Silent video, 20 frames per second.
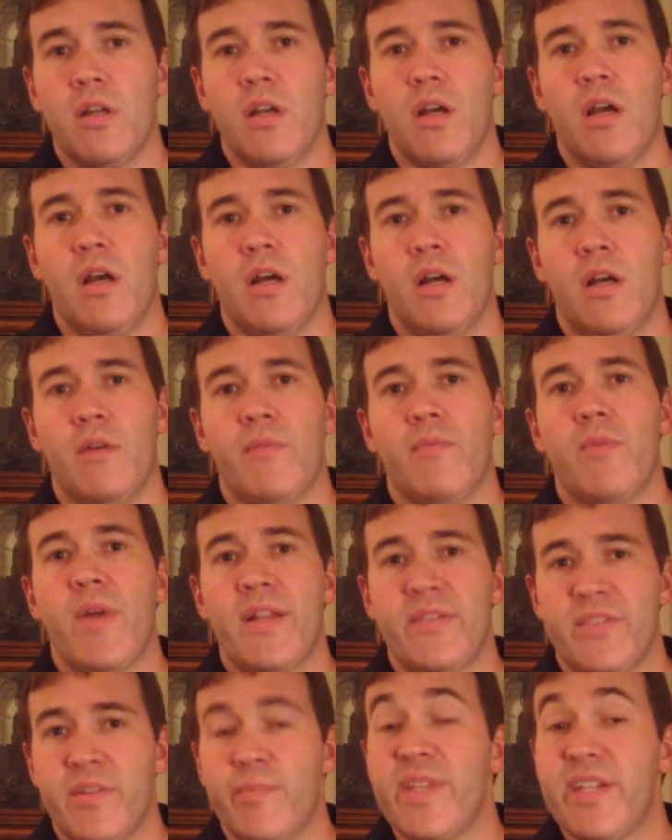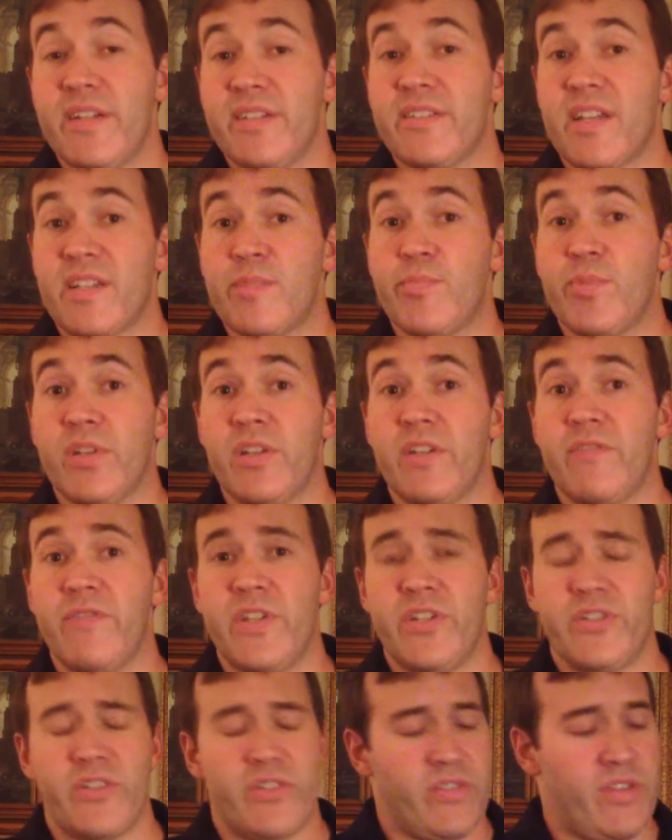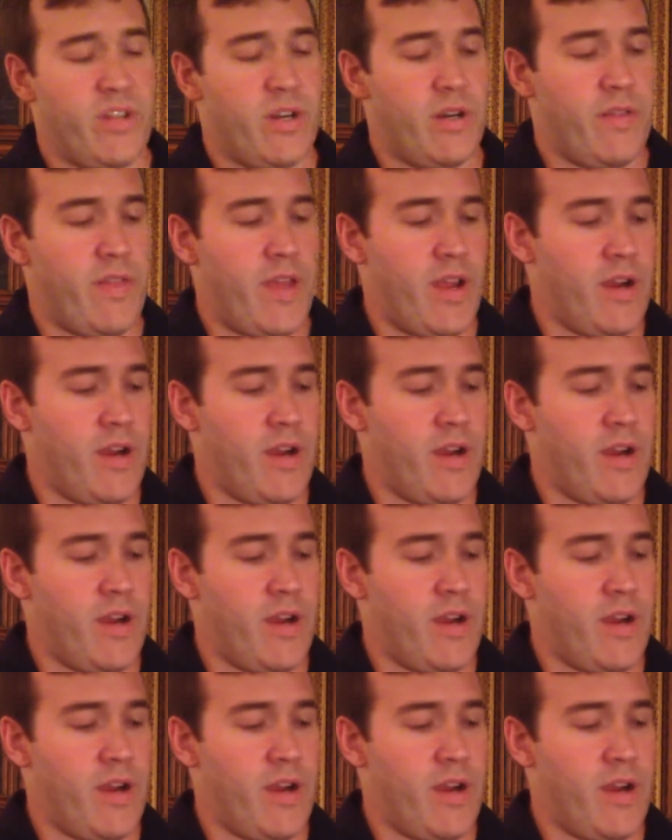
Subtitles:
and some of the accessibility features that are